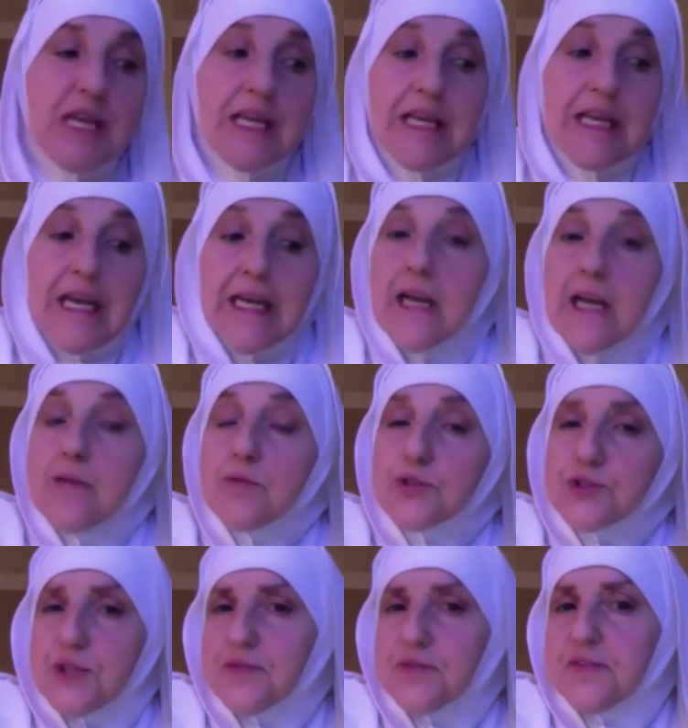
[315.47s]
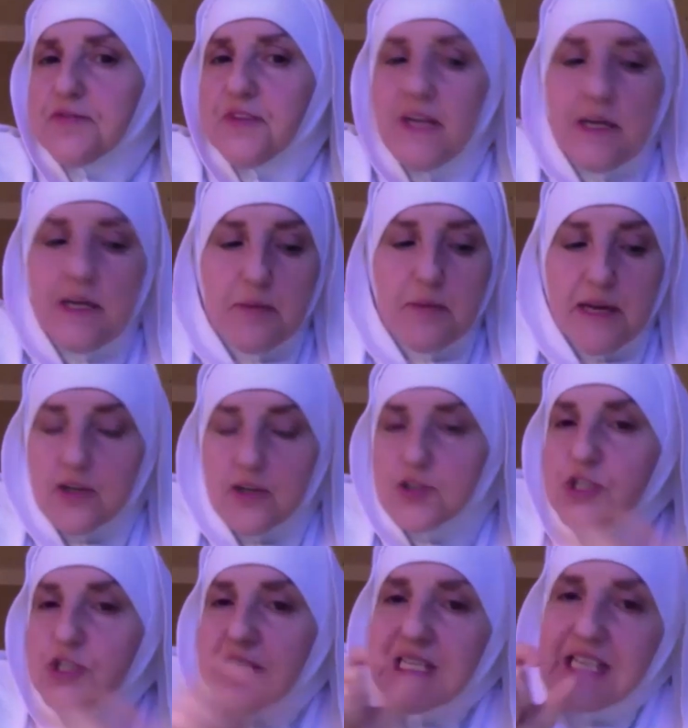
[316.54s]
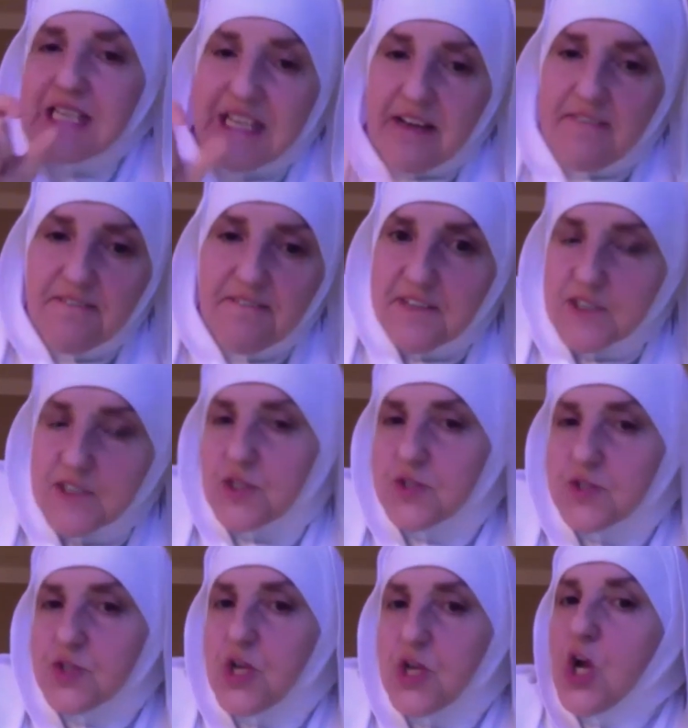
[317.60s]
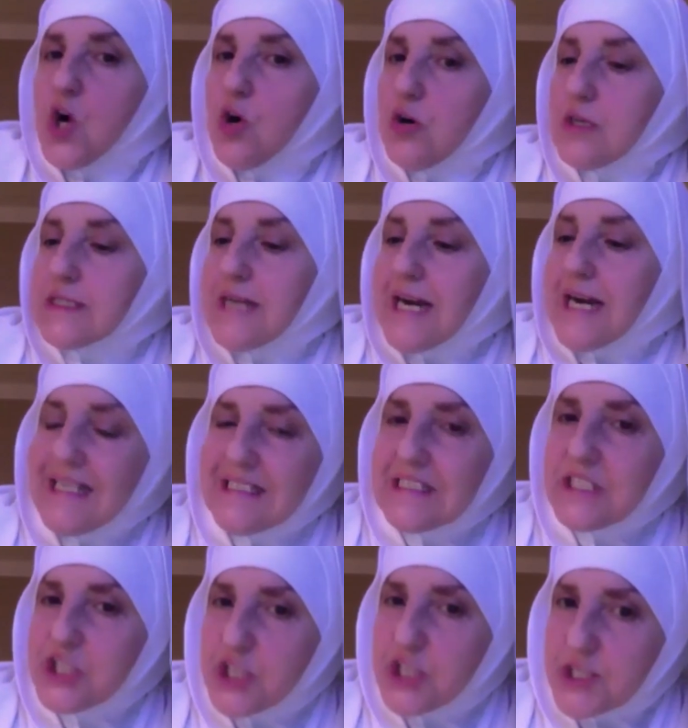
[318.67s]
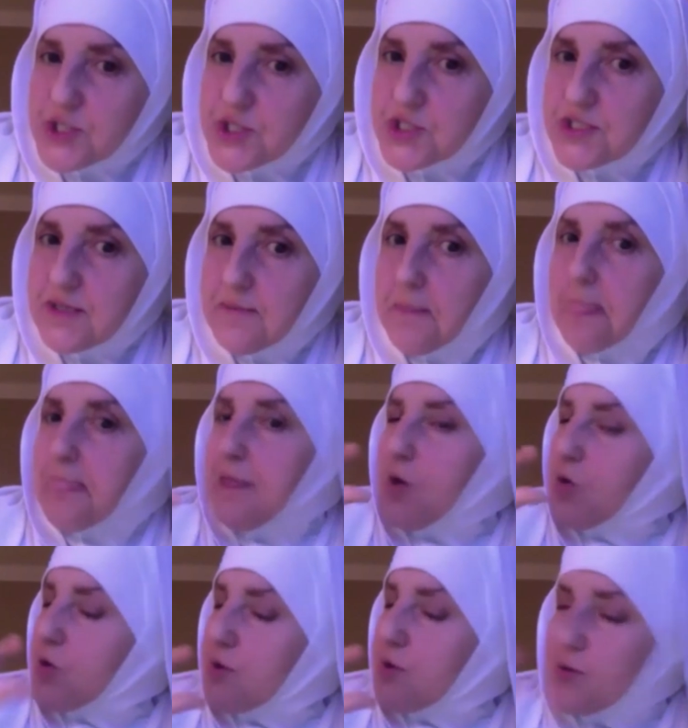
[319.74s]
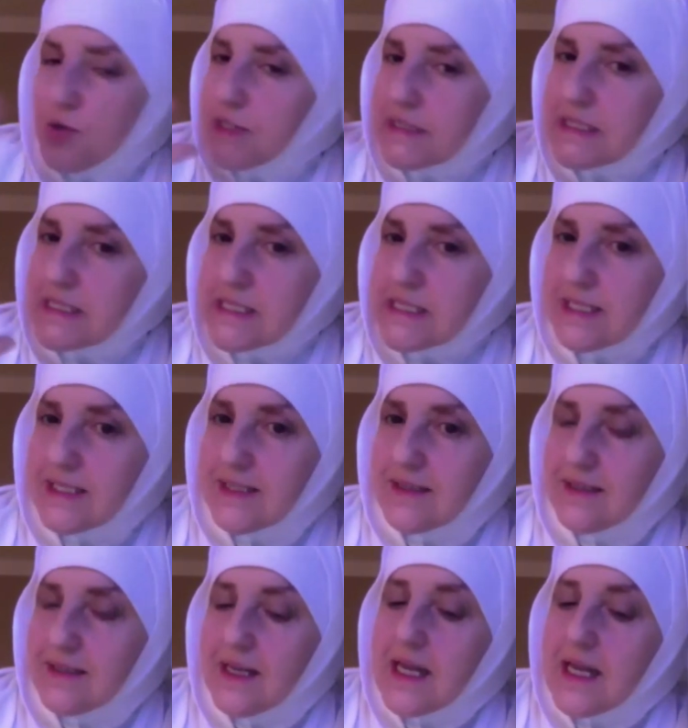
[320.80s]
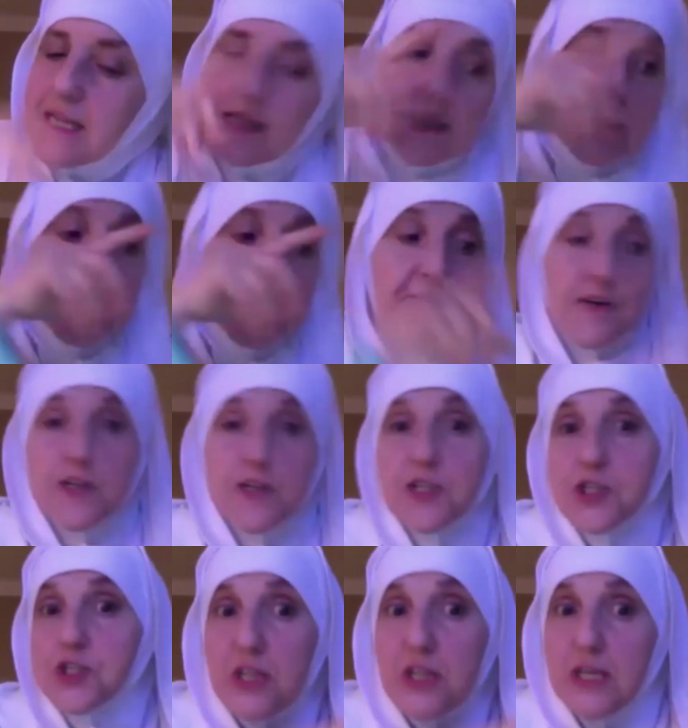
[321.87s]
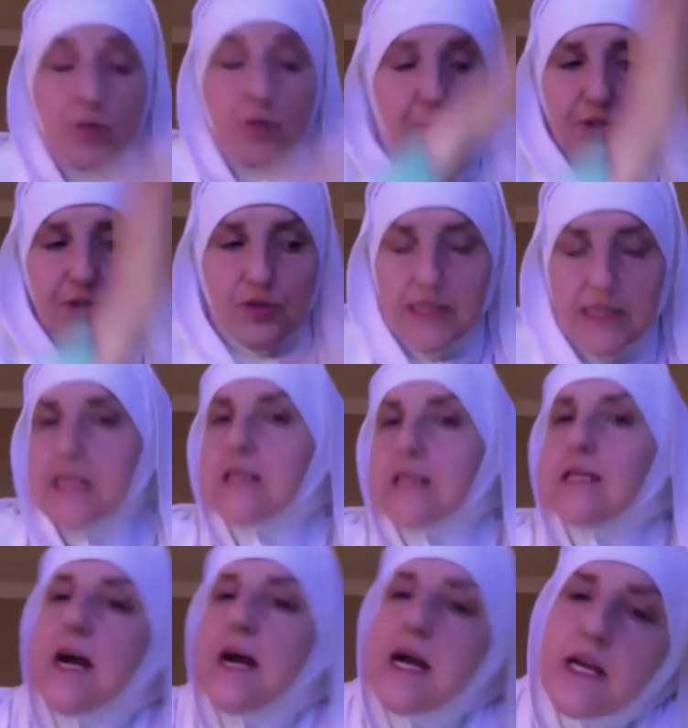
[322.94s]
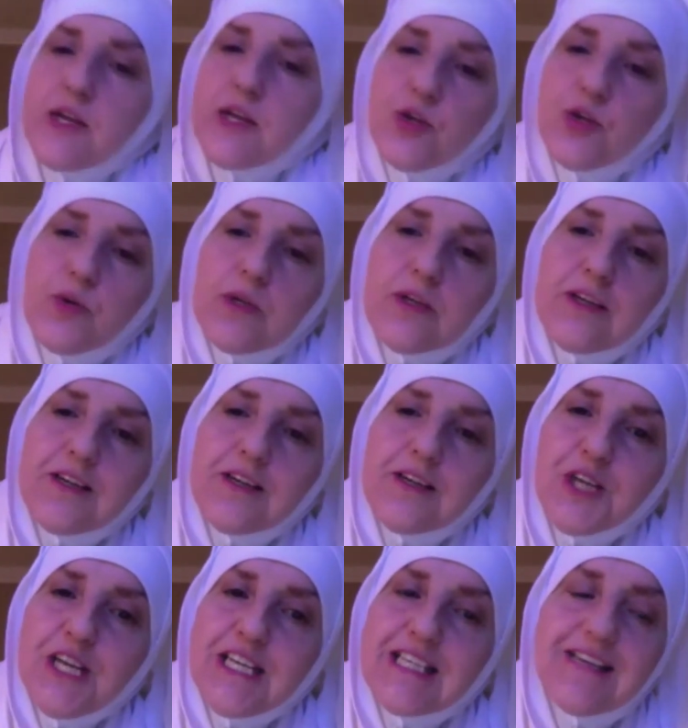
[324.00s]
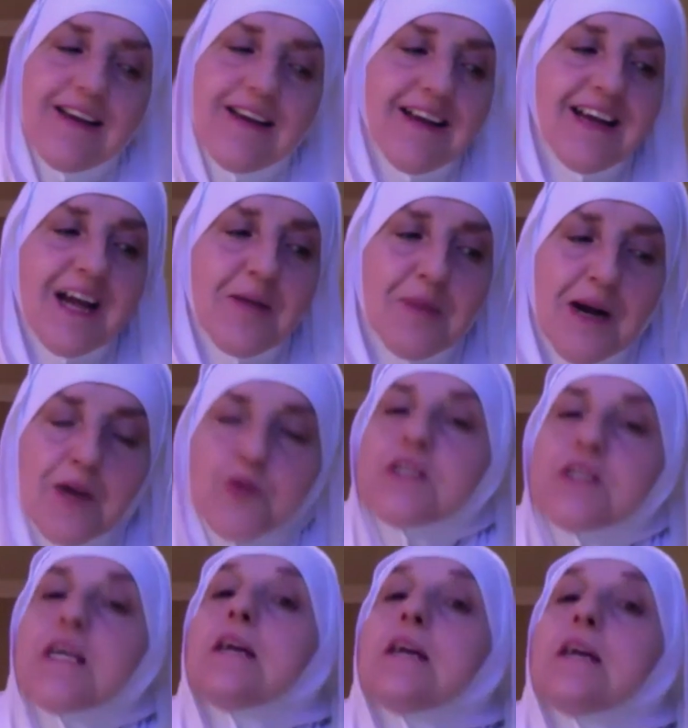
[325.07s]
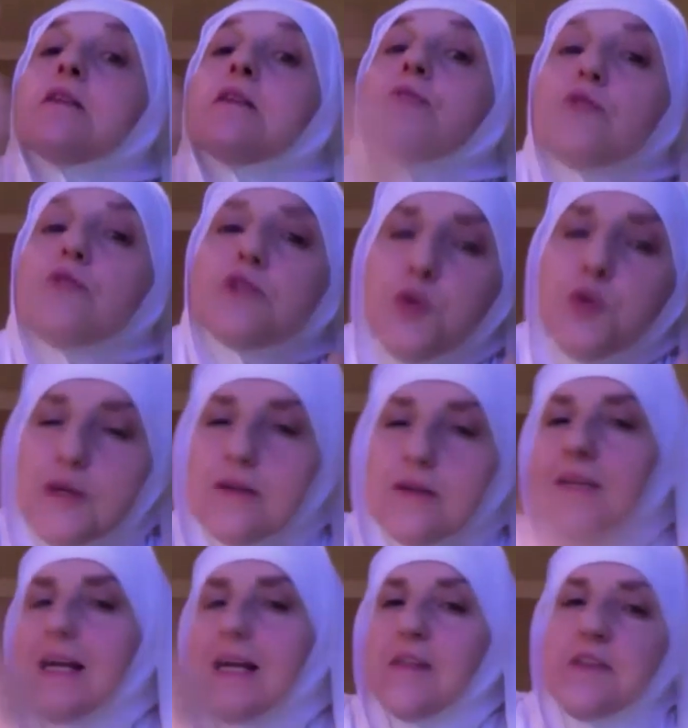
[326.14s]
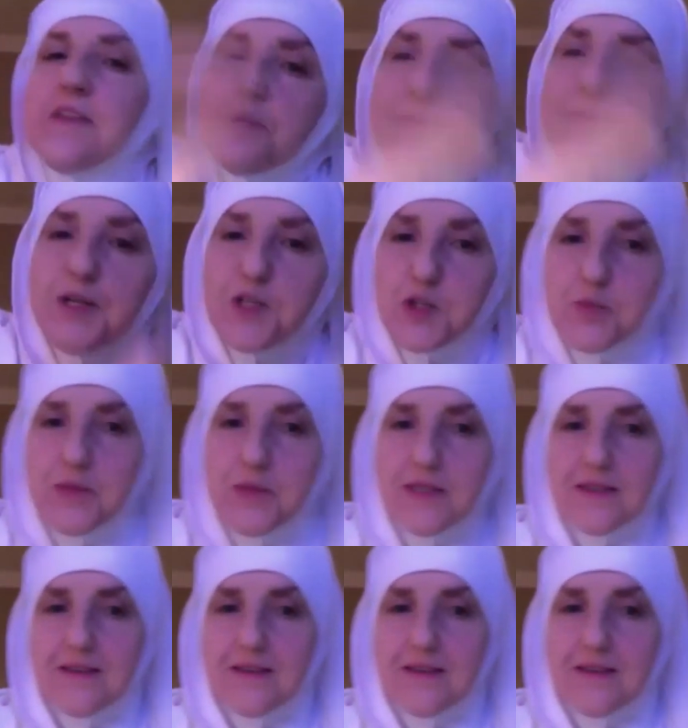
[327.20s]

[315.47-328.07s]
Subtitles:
In al-mutaffifin, because the emphasis on unjust, although it is hidden, the first thing when you're reading the ayah, you will read about the wrongdoer and their punishment.